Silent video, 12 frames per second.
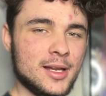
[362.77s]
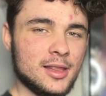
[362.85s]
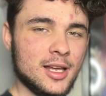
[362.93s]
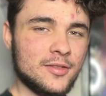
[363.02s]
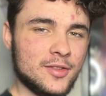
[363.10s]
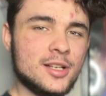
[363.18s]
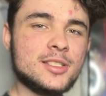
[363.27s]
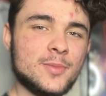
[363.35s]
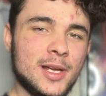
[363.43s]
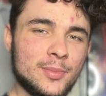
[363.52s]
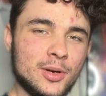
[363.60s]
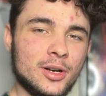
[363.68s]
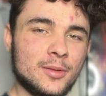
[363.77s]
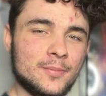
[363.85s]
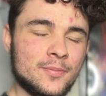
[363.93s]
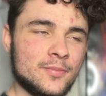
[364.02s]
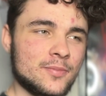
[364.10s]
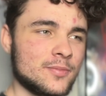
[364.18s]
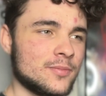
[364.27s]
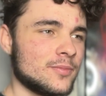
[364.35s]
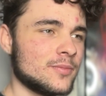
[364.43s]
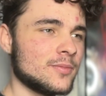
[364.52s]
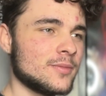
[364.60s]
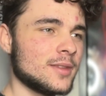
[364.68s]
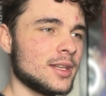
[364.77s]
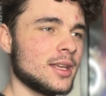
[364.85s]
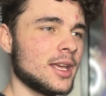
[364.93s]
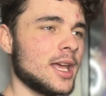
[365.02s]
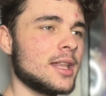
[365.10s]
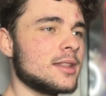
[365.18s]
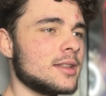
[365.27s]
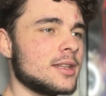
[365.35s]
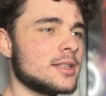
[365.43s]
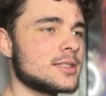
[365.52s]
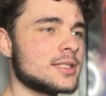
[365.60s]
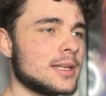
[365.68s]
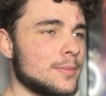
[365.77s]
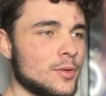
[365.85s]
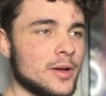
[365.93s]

life because of my perm? And it's a simple